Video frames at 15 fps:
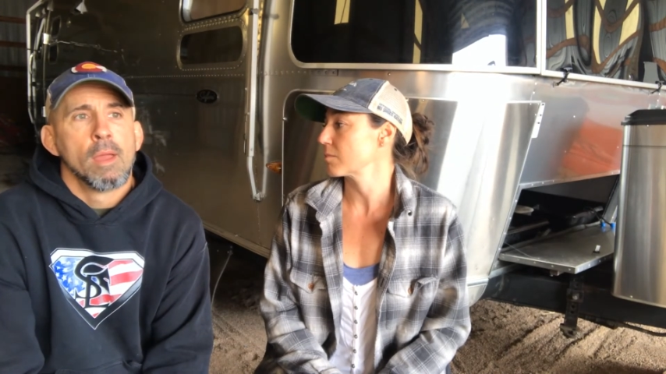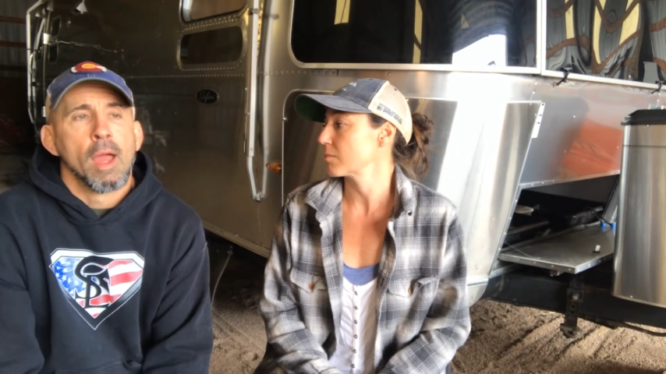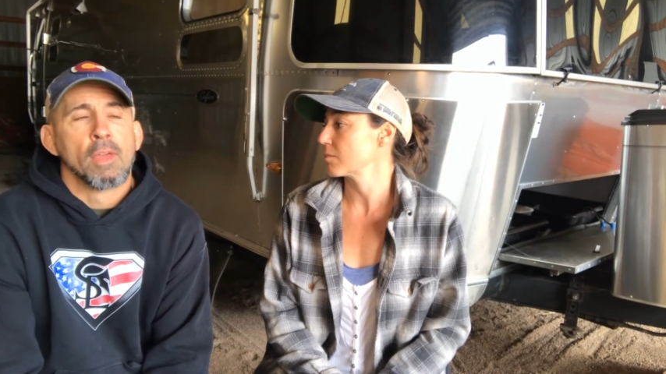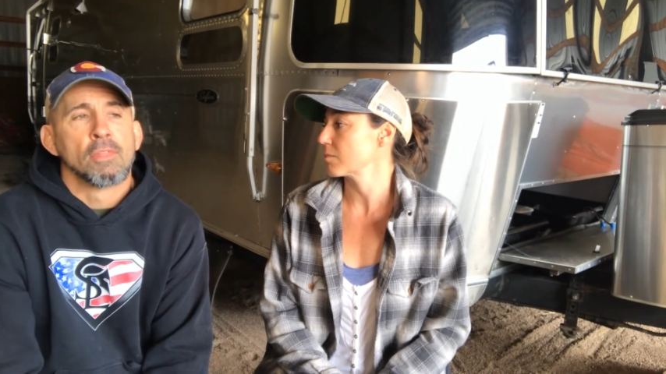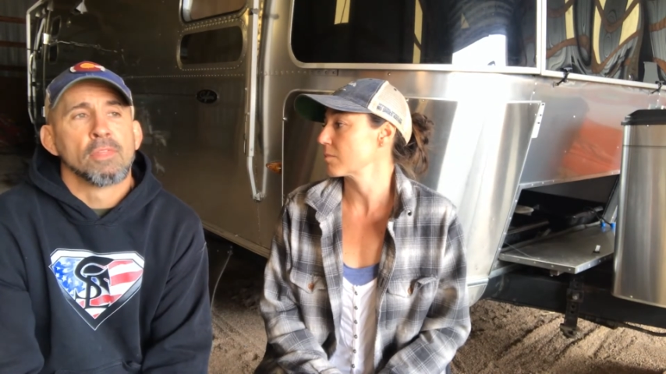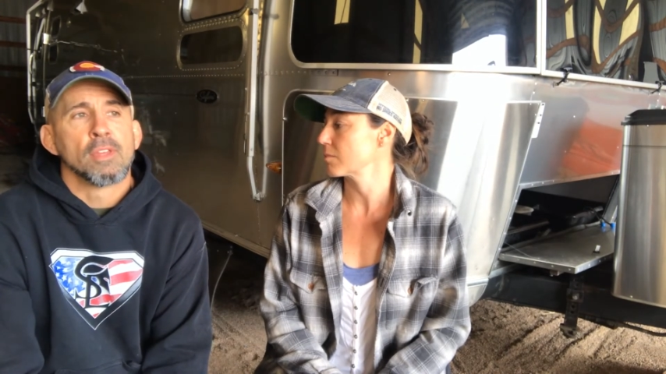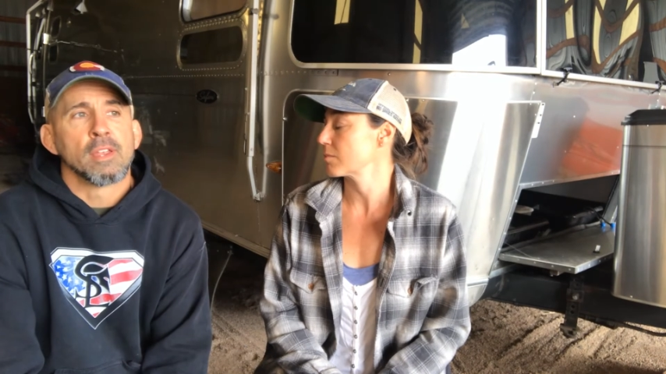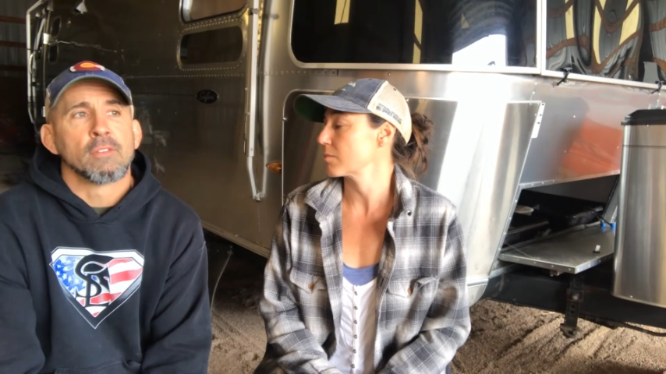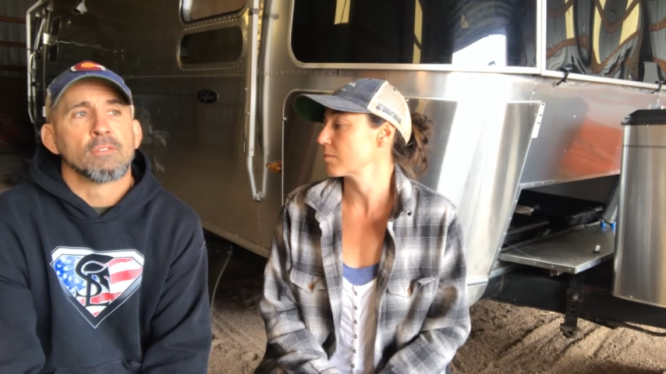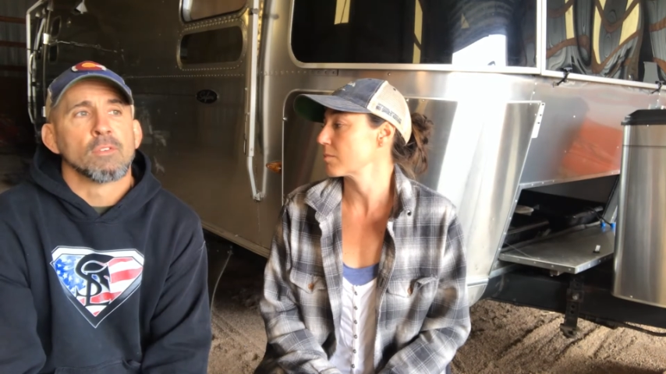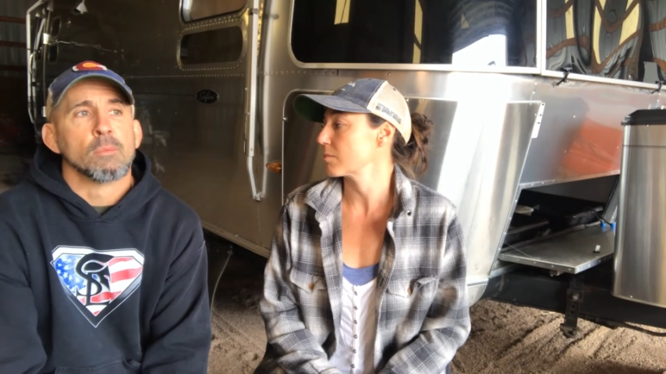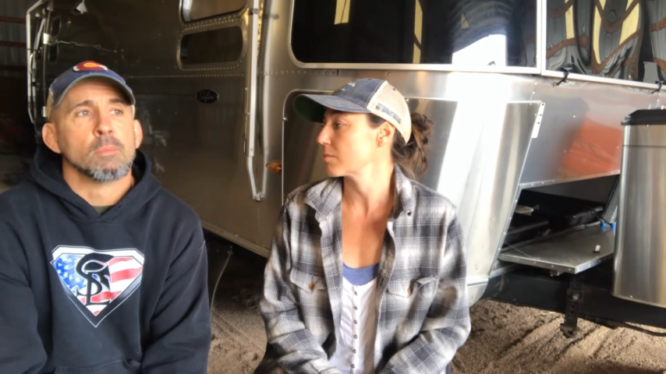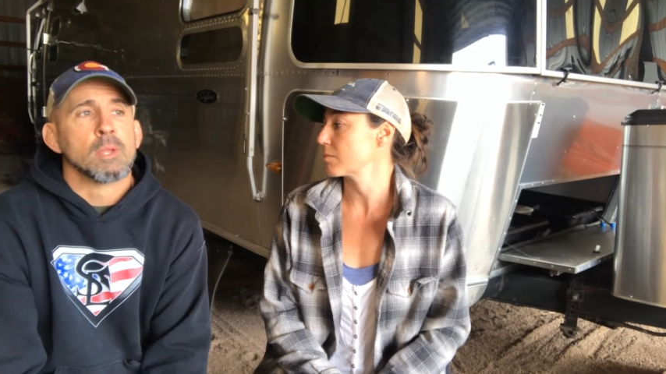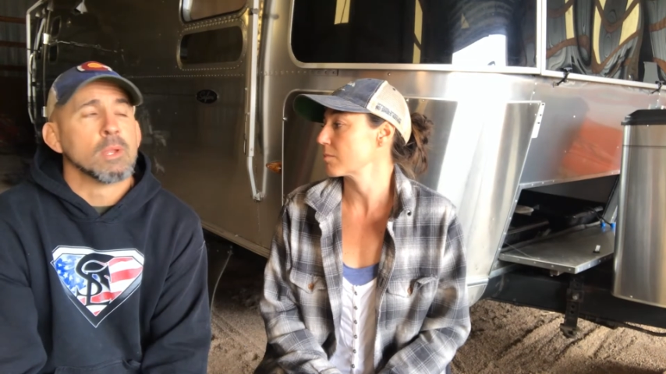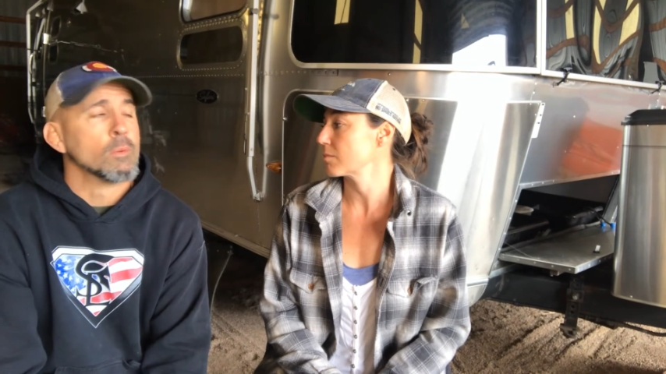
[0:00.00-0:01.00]
I think
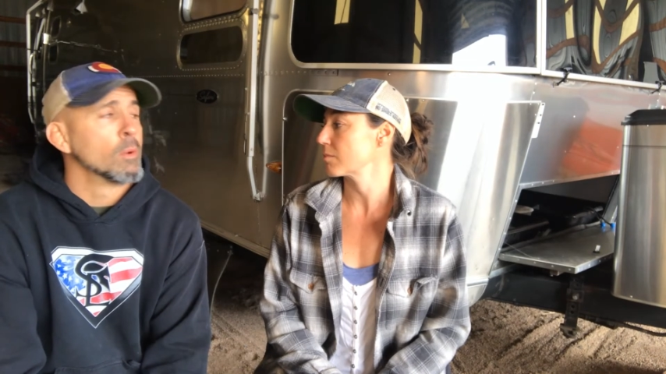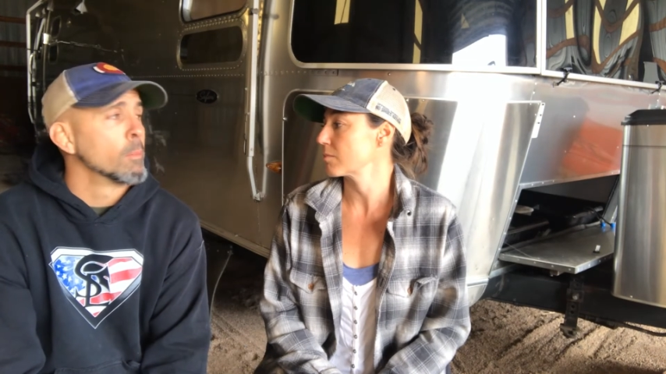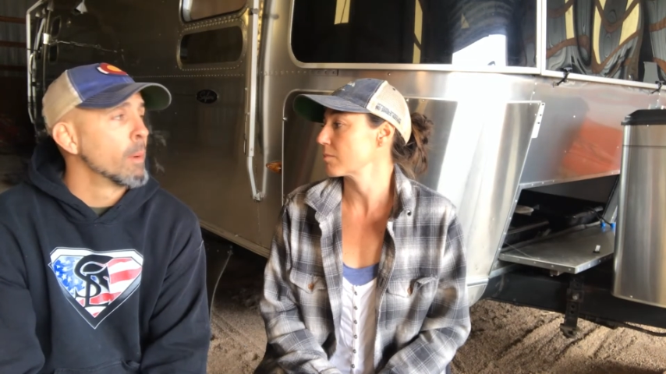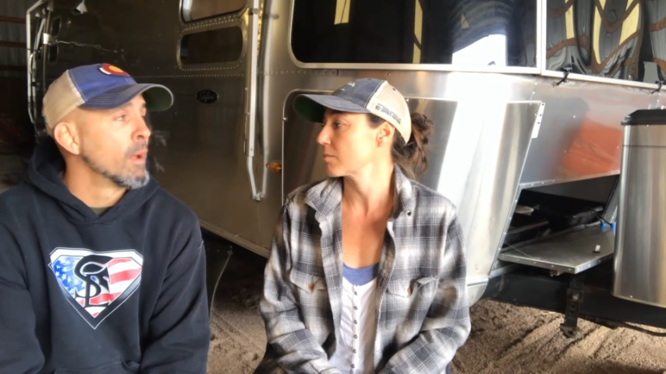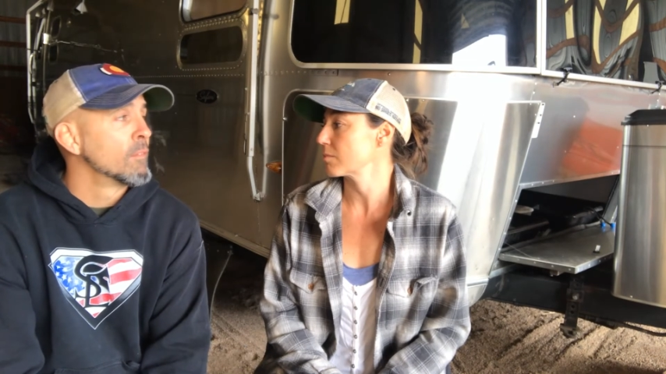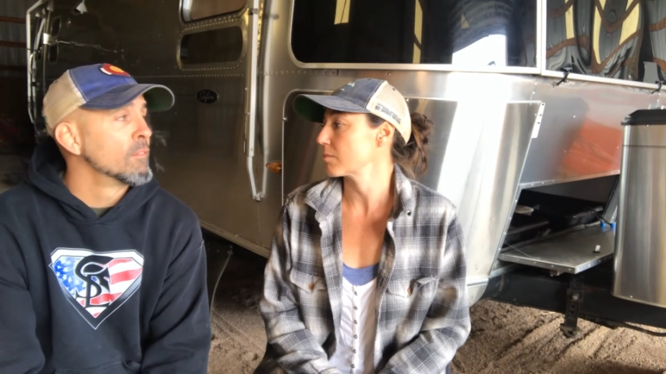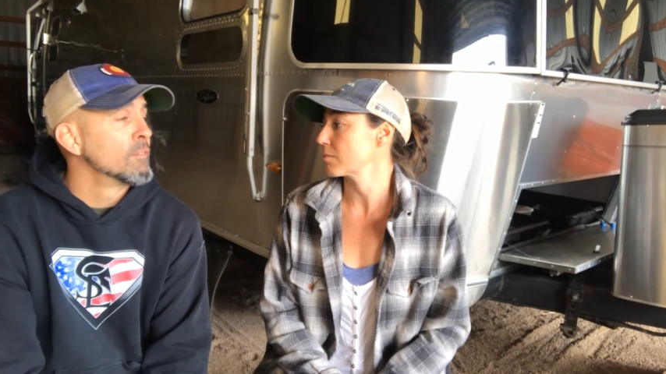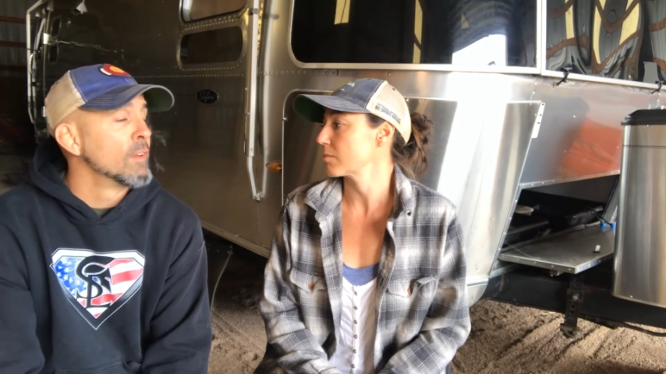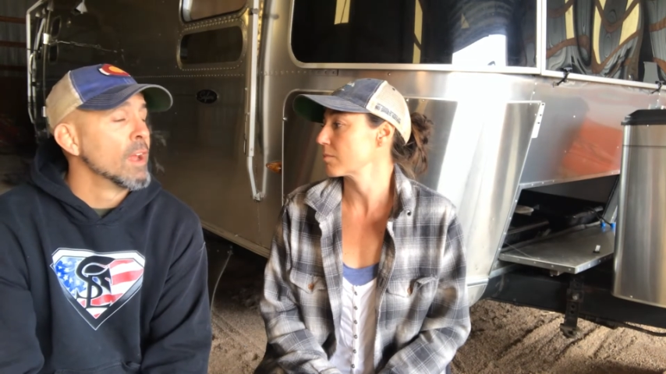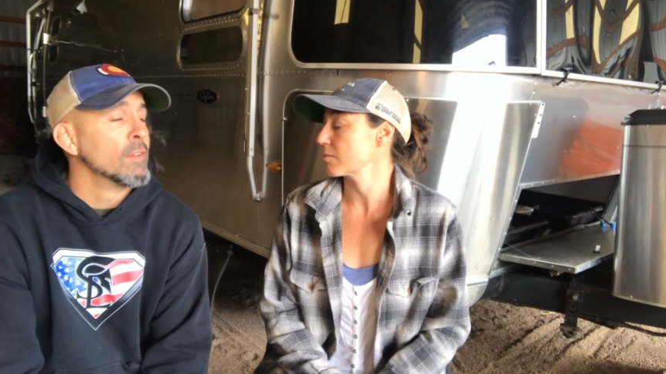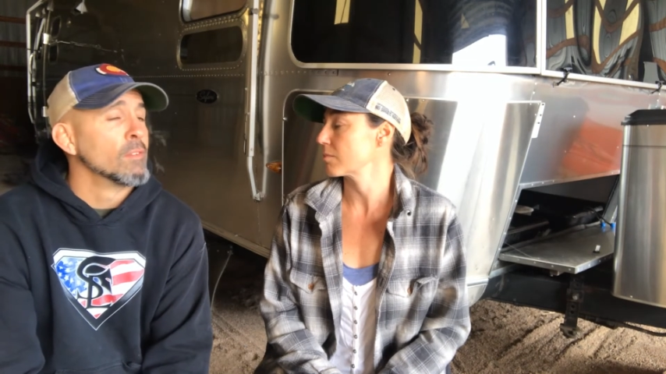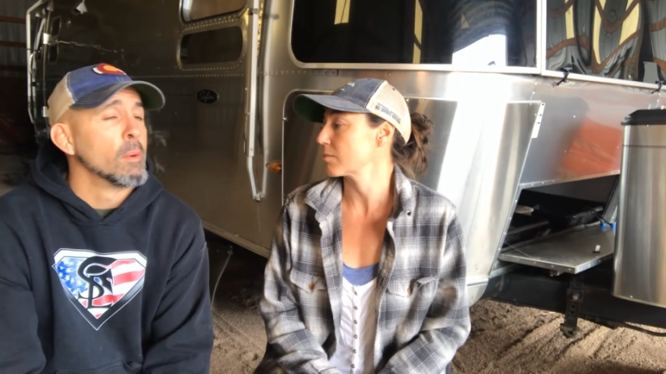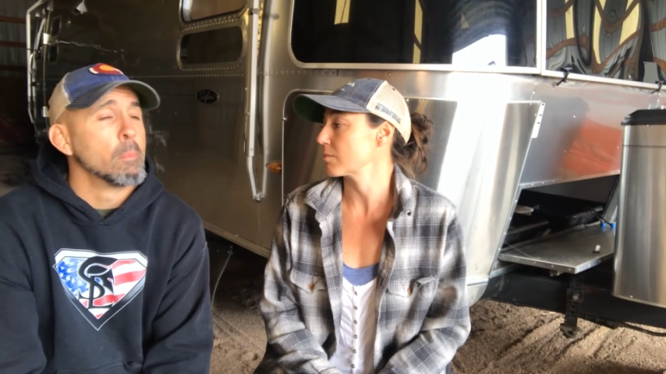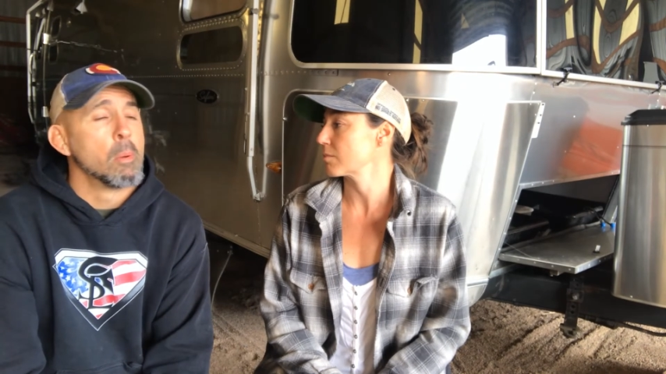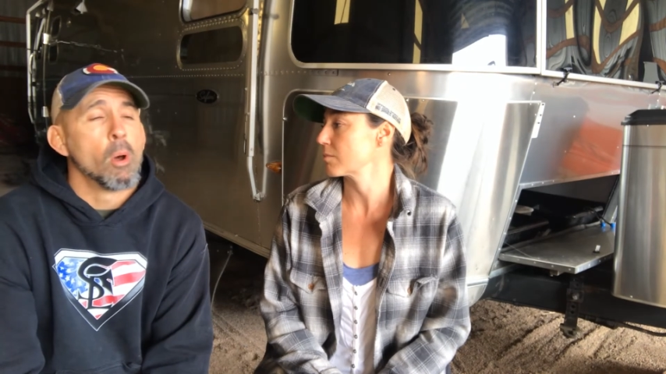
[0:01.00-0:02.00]
for me, one of my
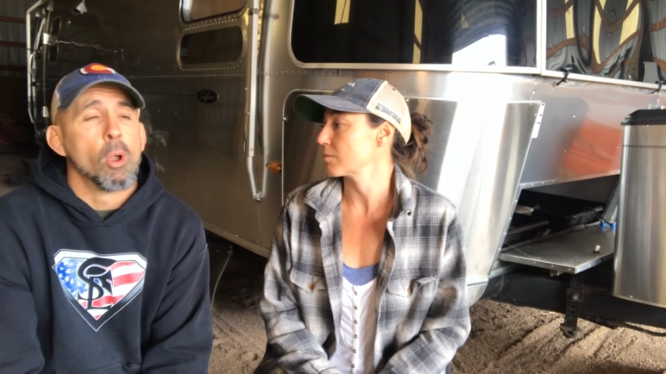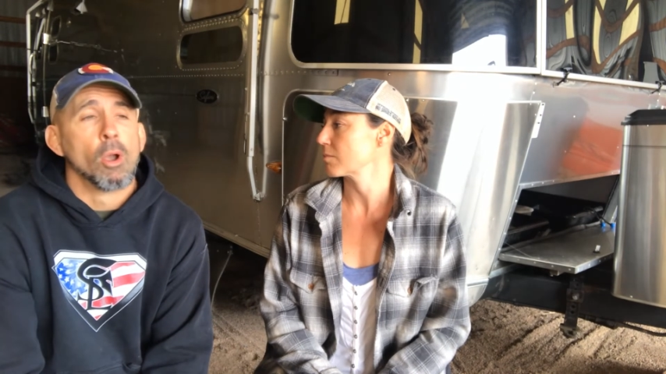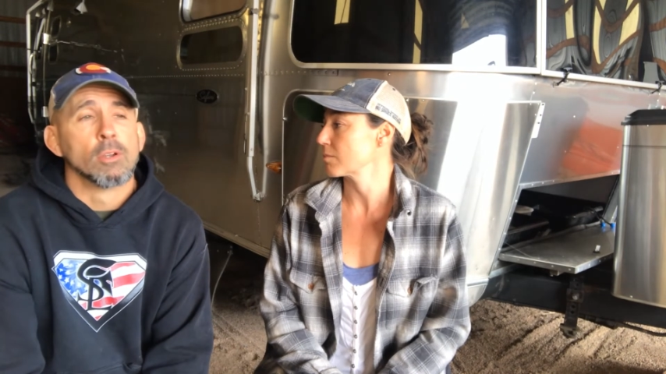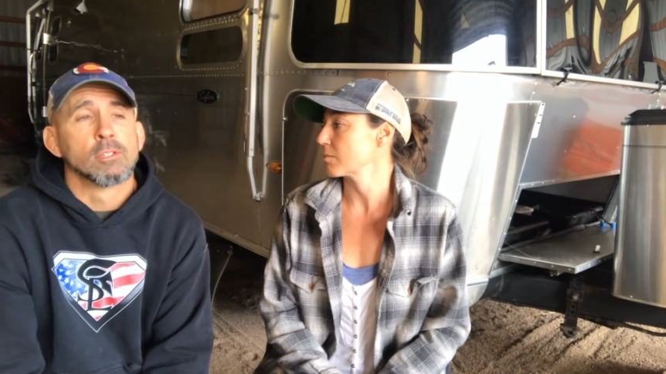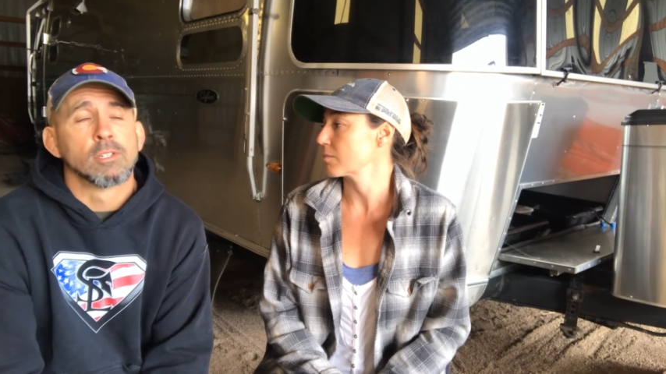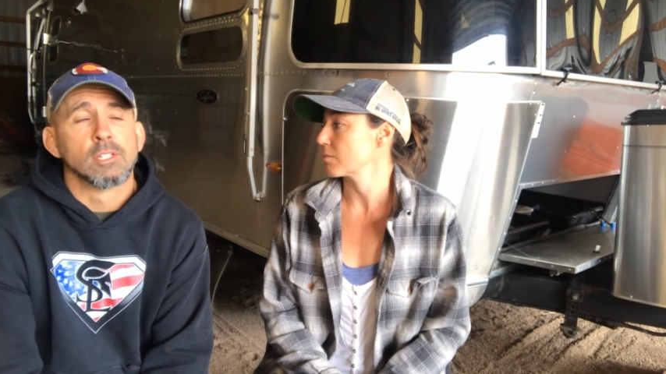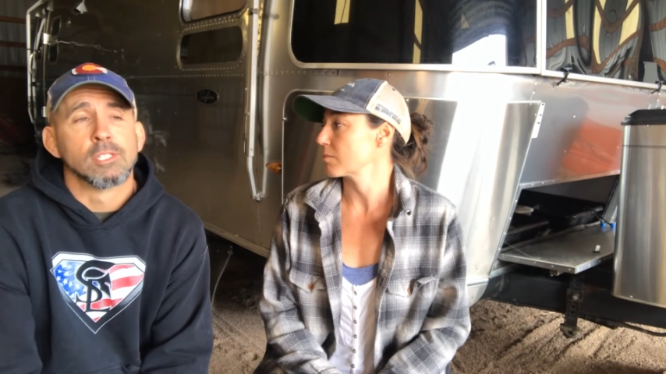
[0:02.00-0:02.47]
favorite parts of